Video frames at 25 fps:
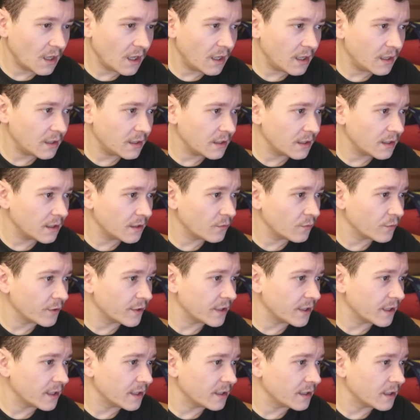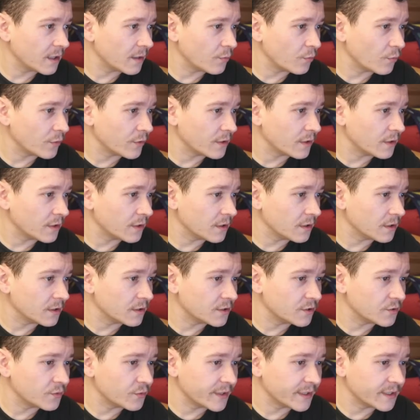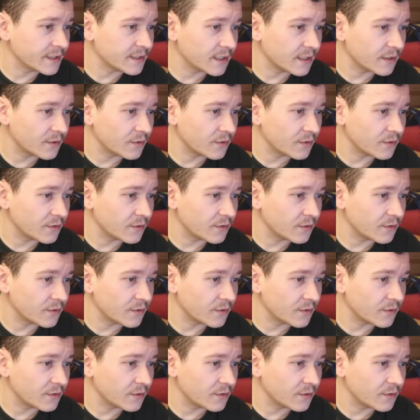and then we end up with the Strix